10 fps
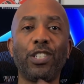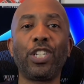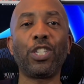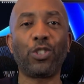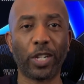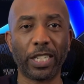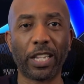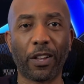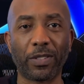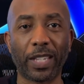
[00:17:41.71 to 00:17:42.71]
Just enjoy
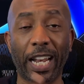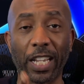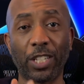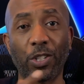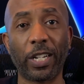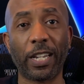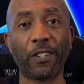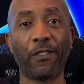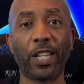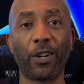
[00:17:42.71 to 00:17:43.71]
yourselves, and I'll catch you on the
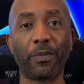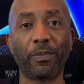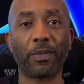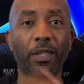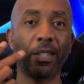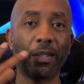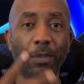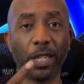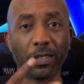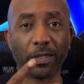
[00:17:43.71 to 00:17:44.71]
next video.
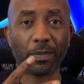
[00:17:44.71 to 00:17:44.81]
Peace.